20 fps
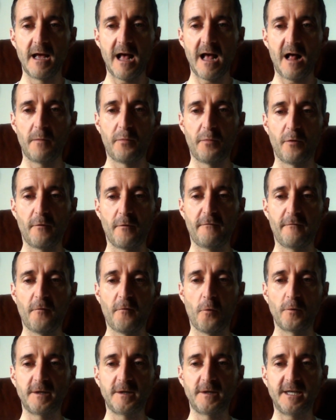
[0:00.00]
I'll put
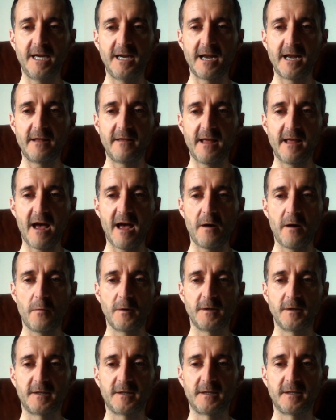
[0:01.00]
14 in the
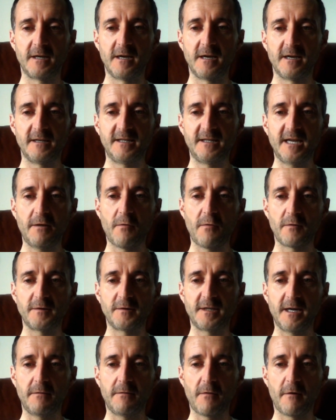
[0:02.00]
hours,
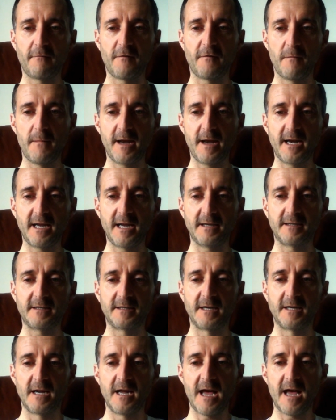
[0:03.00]
00 for
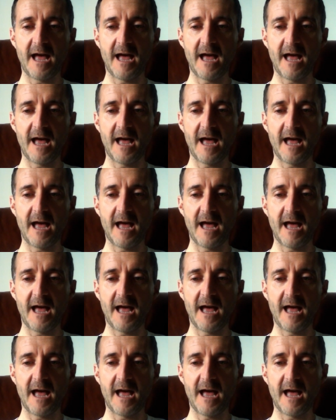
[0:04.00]
minutes,